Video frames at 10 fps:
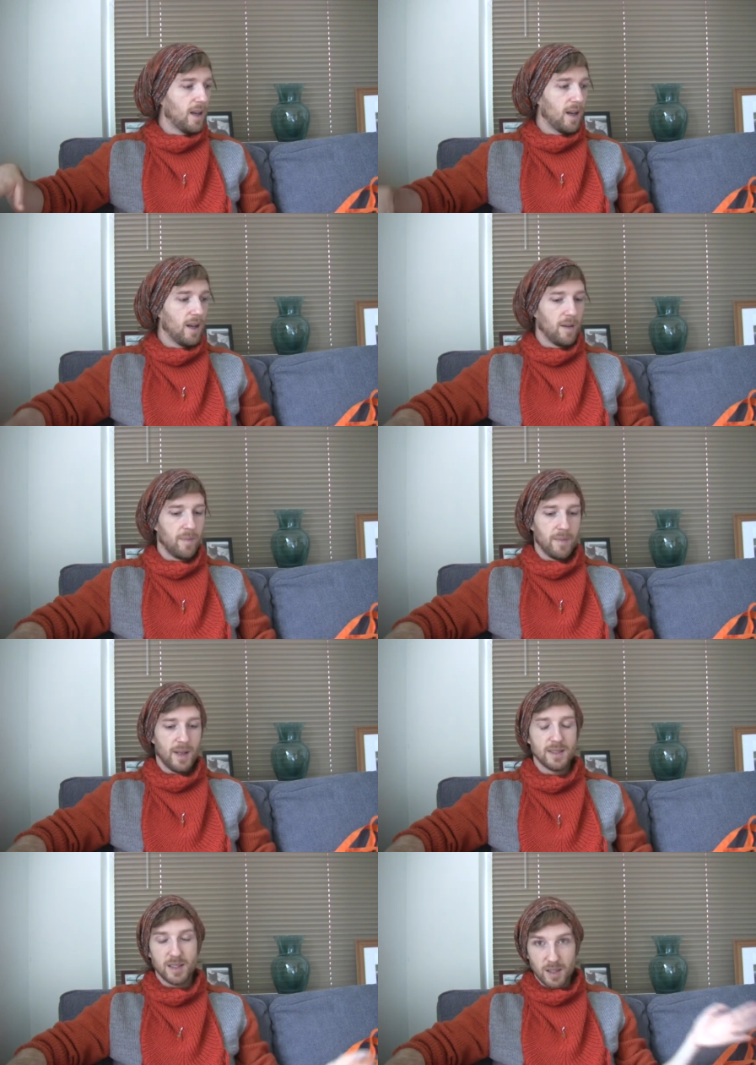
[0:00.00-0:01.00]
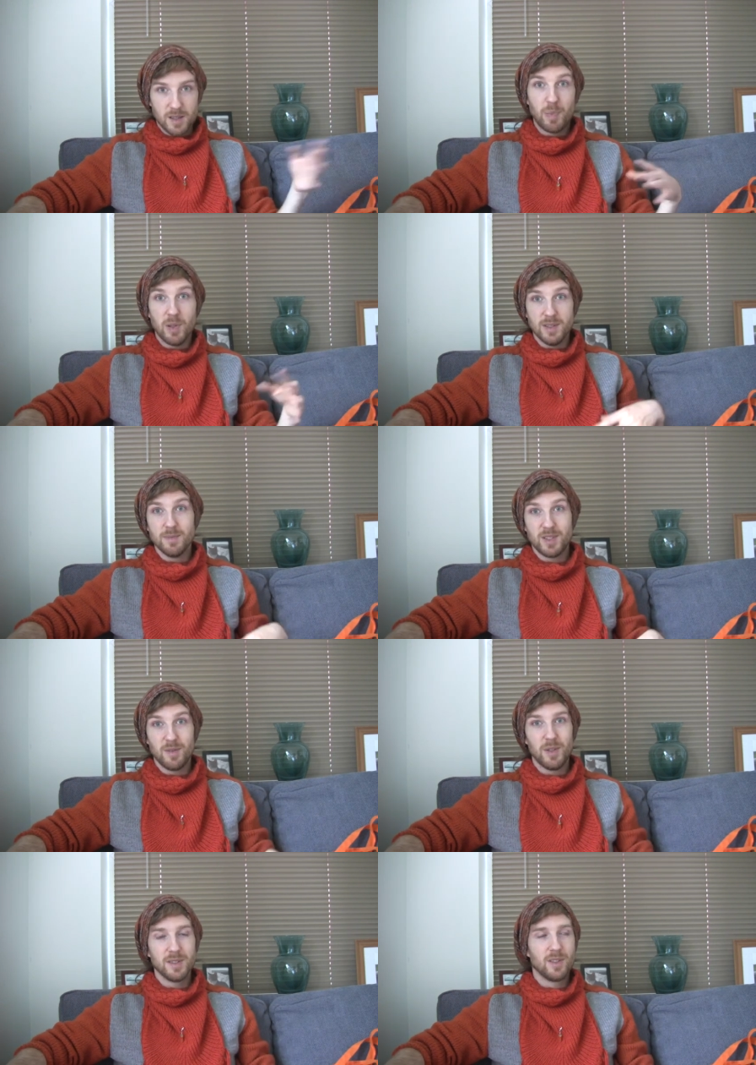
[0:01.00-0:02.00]
As I just to pull
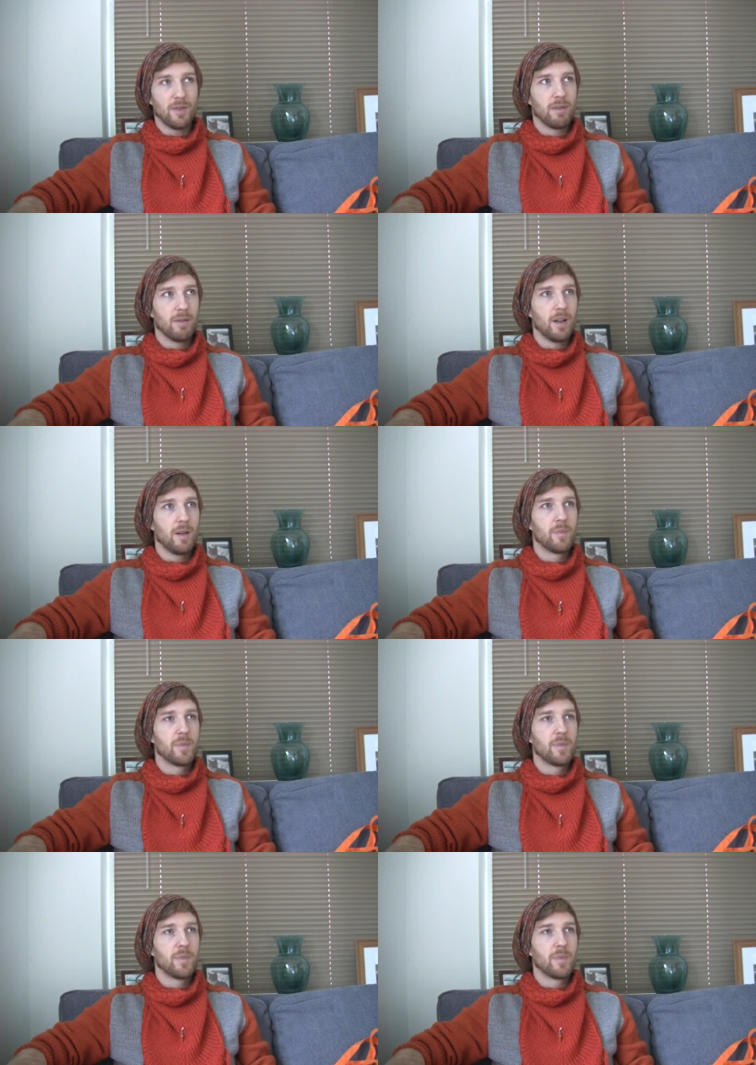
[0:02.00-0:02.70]
some more stuff through.